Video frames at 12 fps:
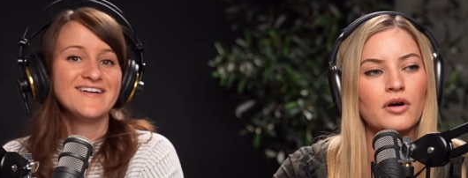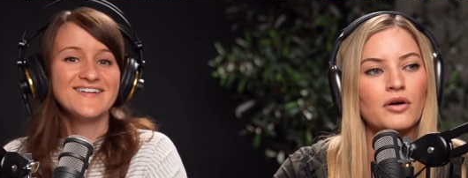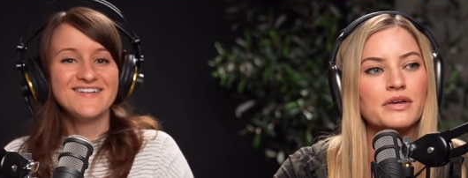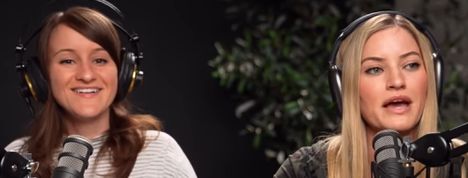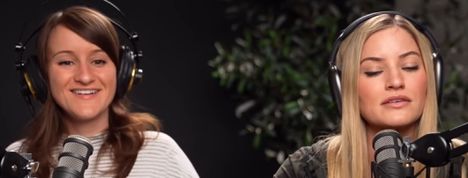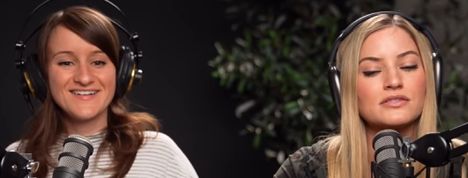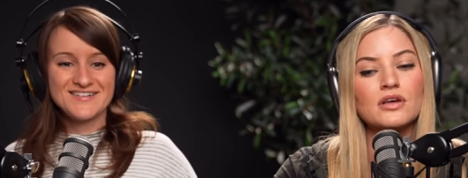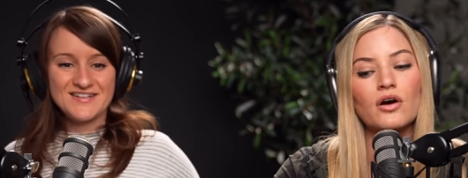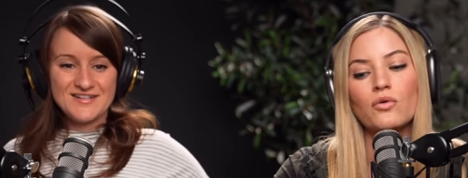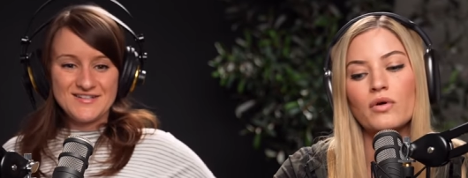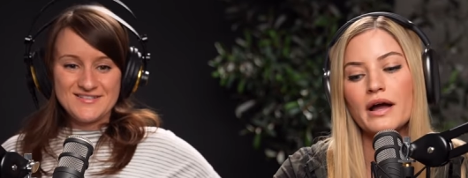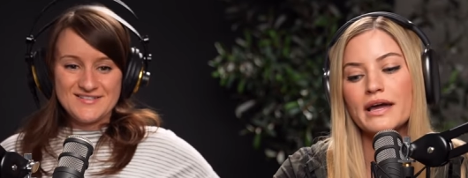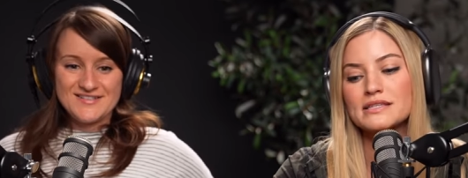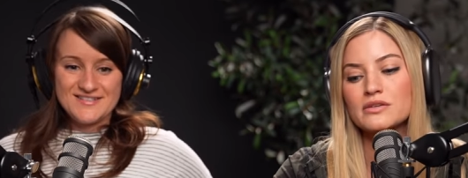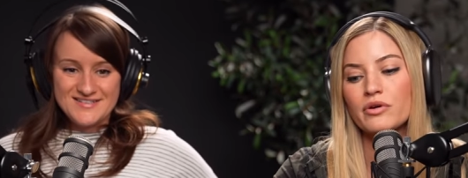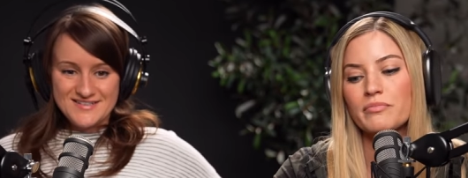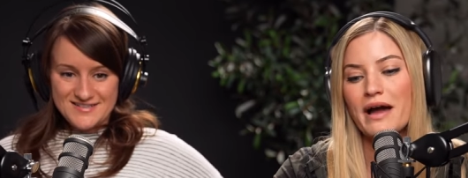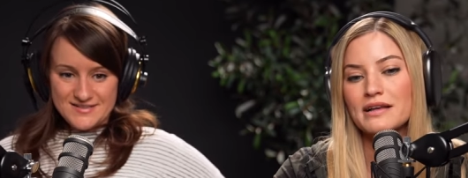Speaker 1: oh, yeah. So I guess
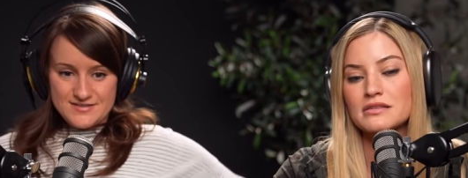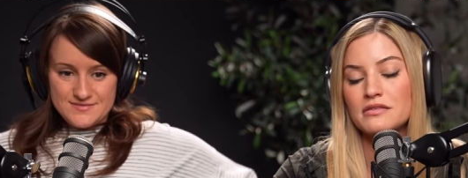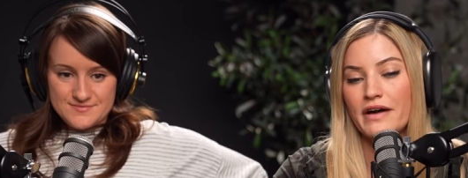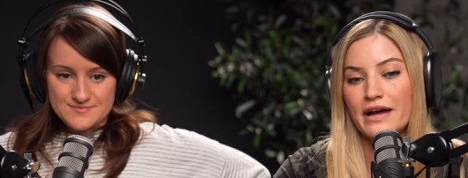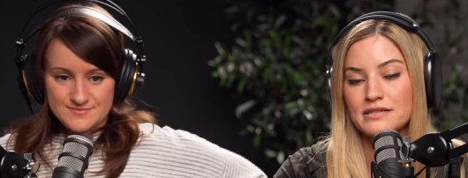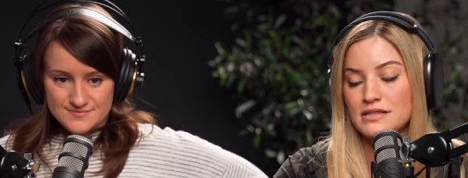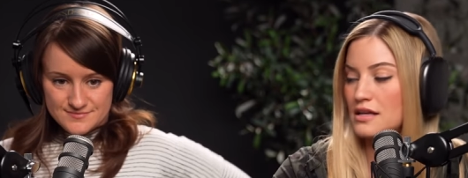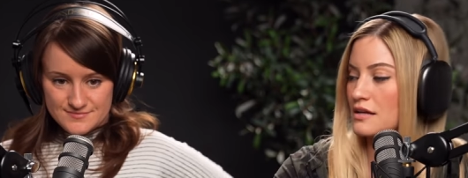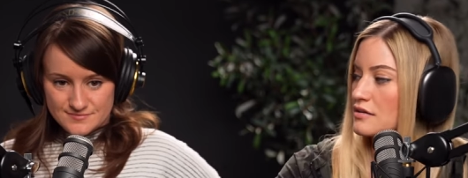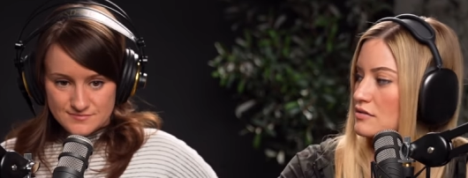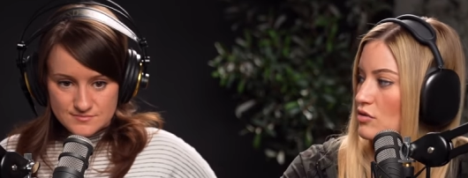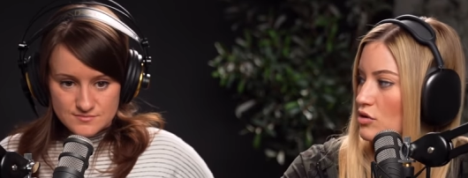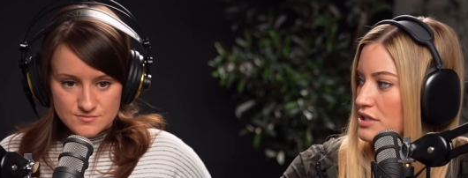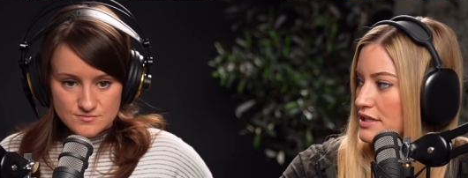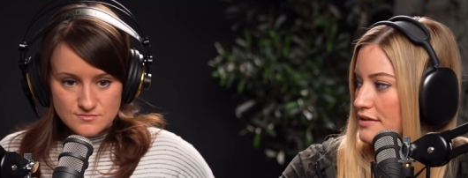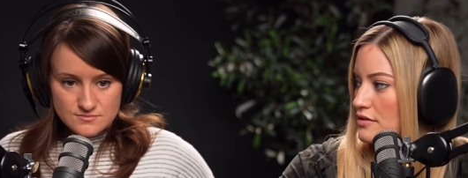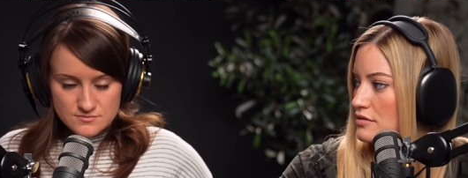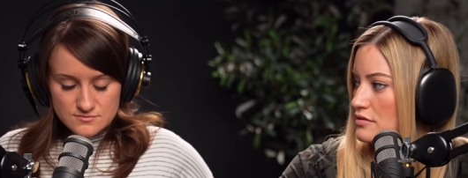going back to the vaccine
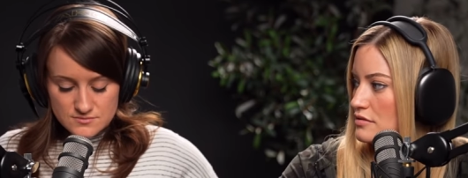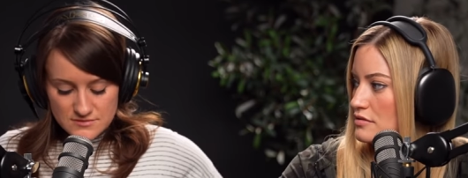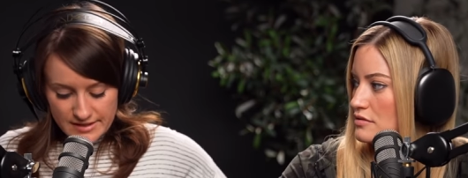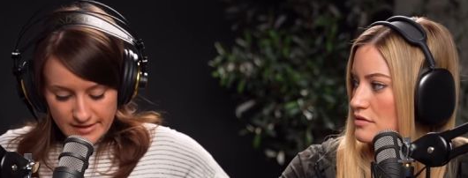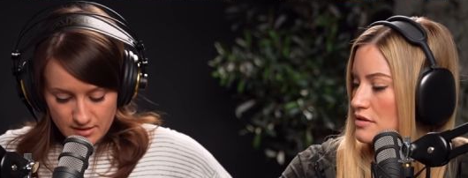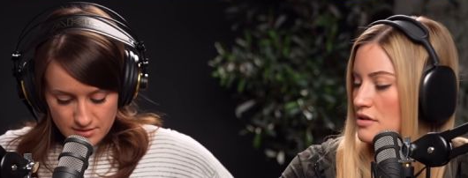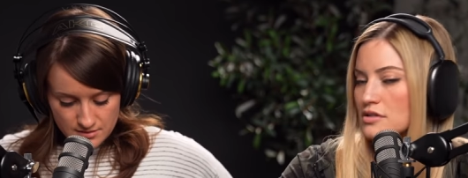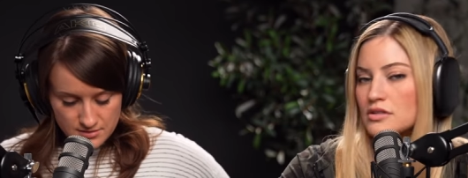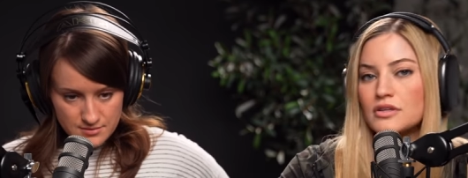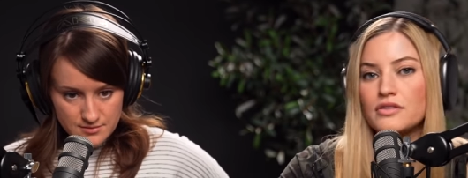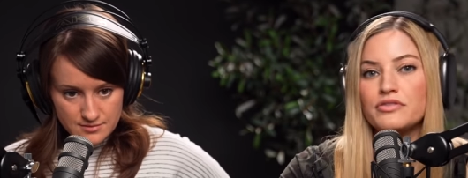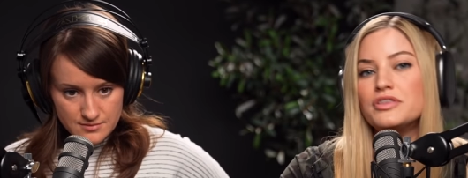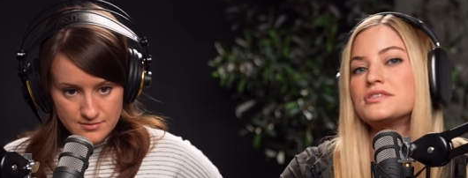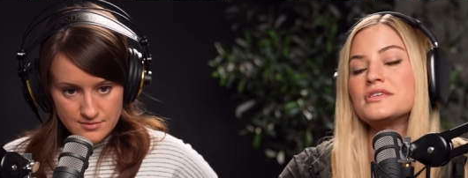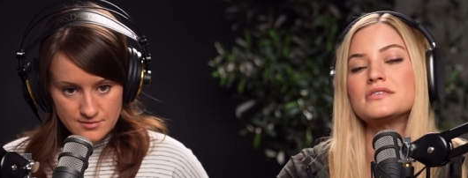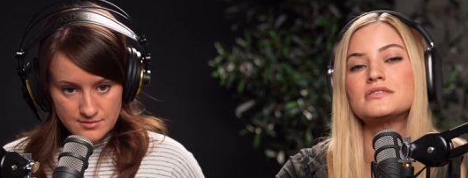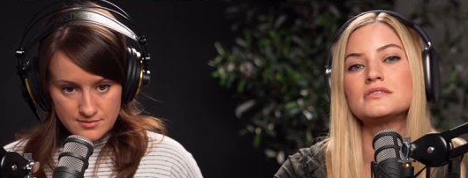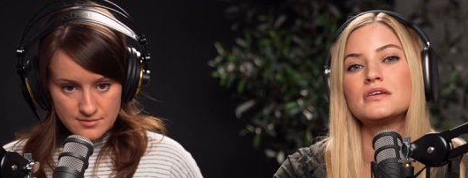ordeal. Yeah. This
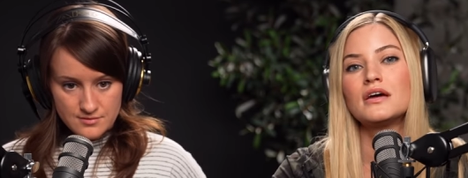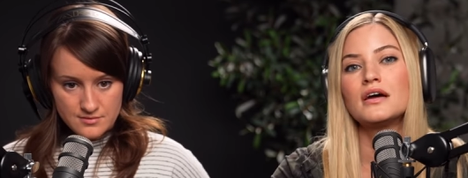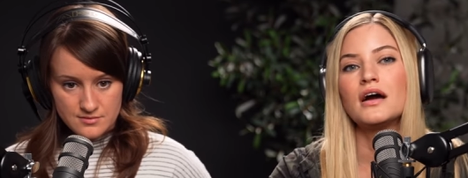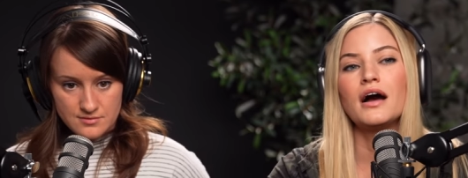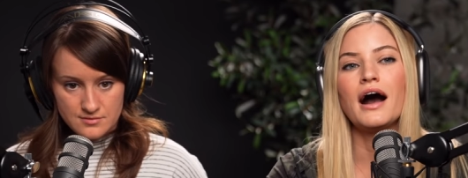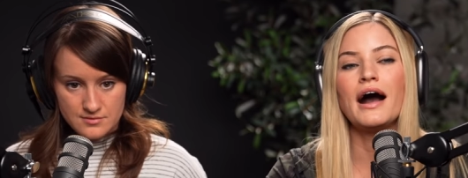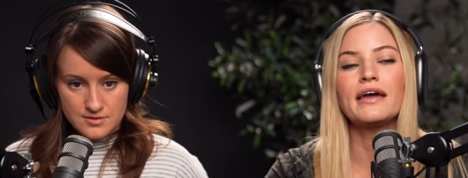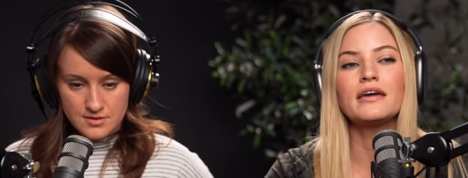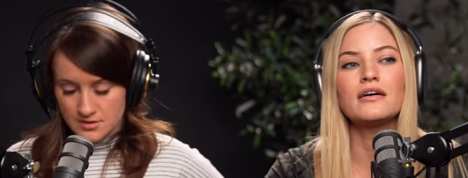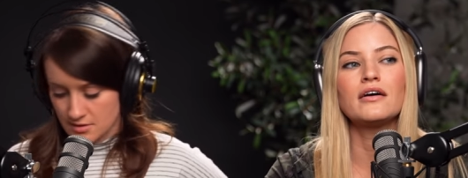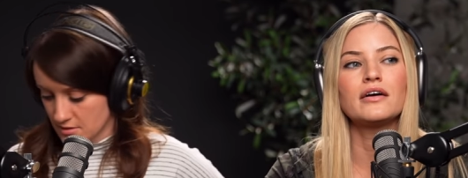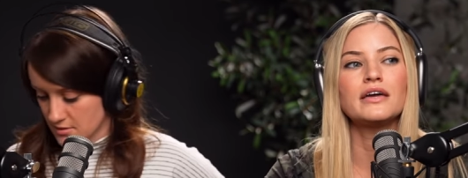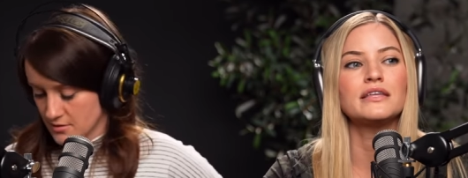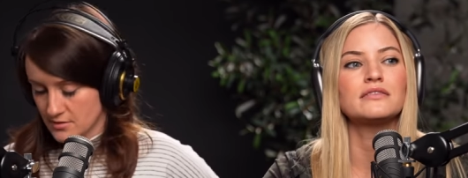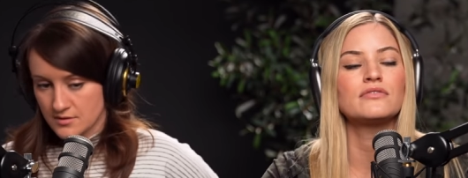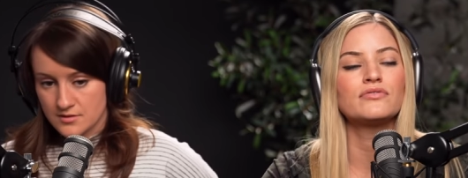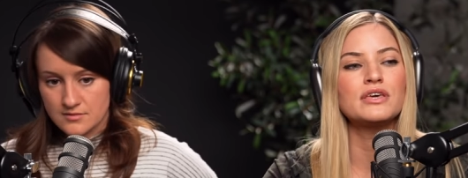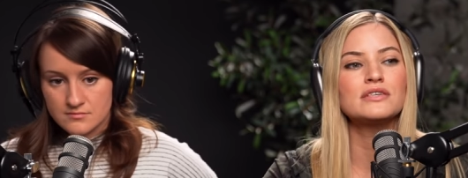is, I,
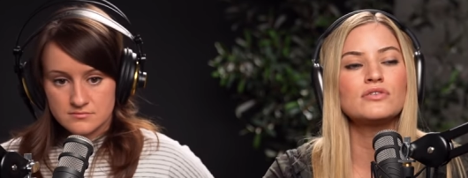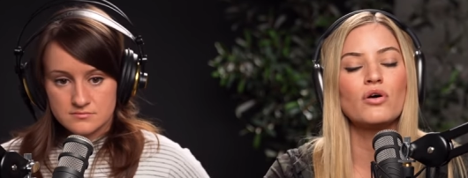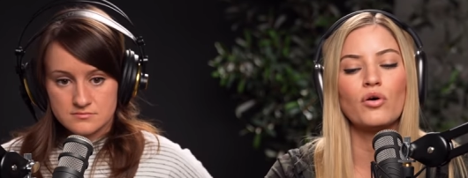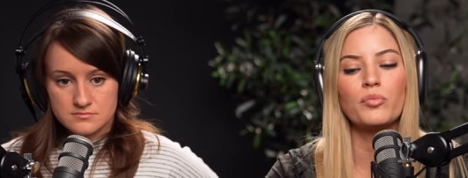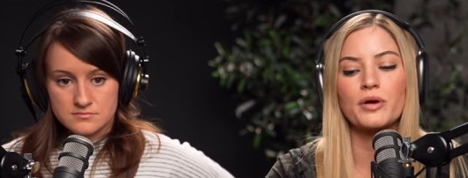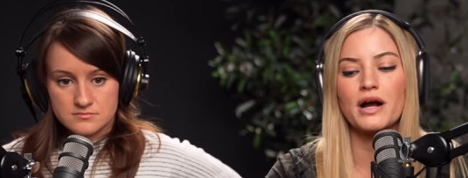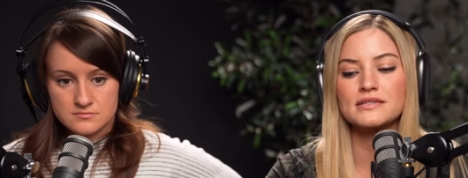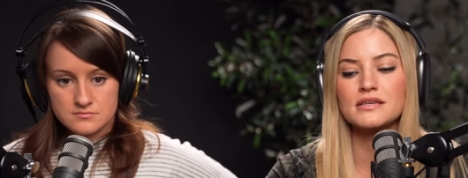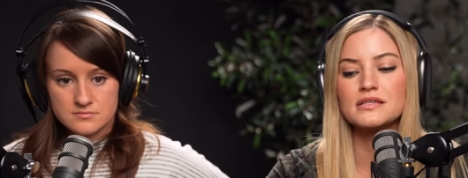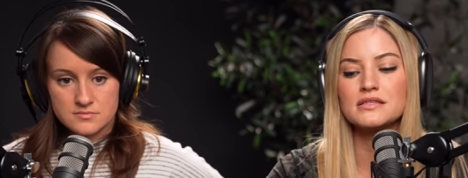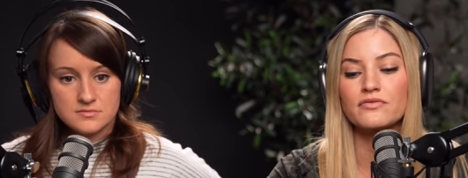it, this whole process